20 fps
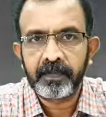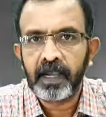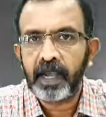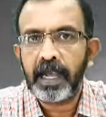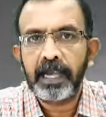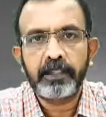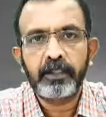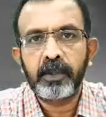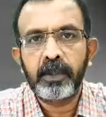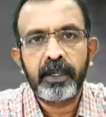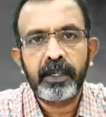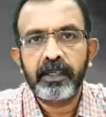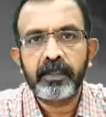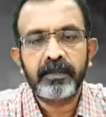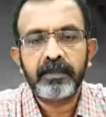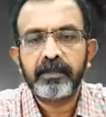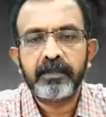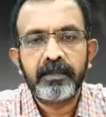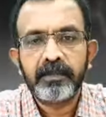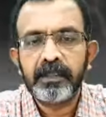Actually,
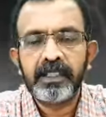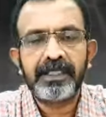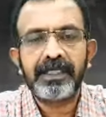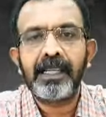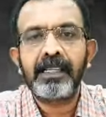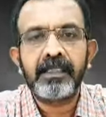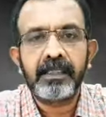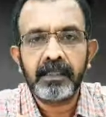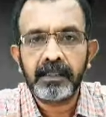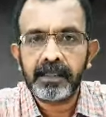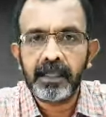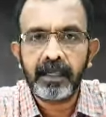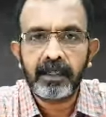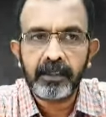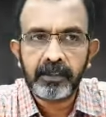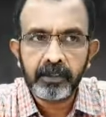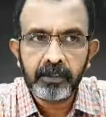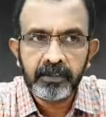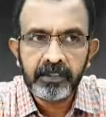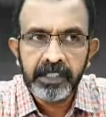disasters
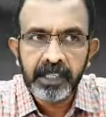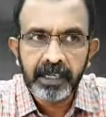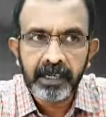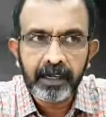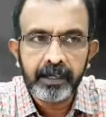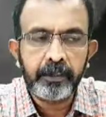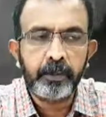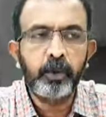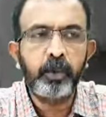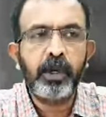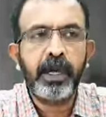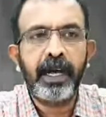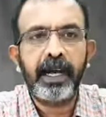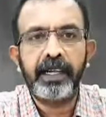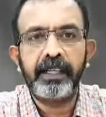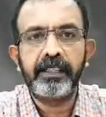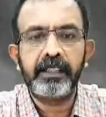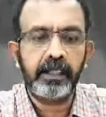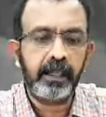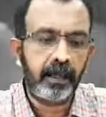are generally two
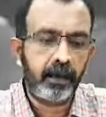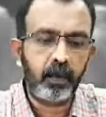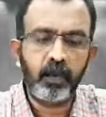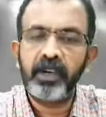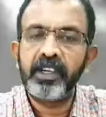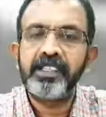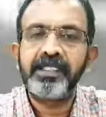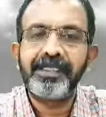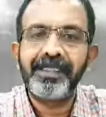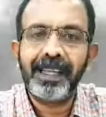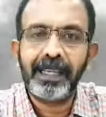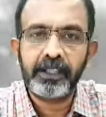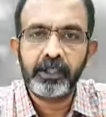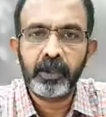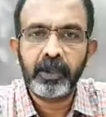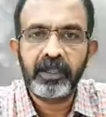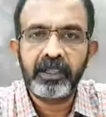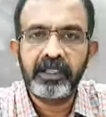kinds. One is natural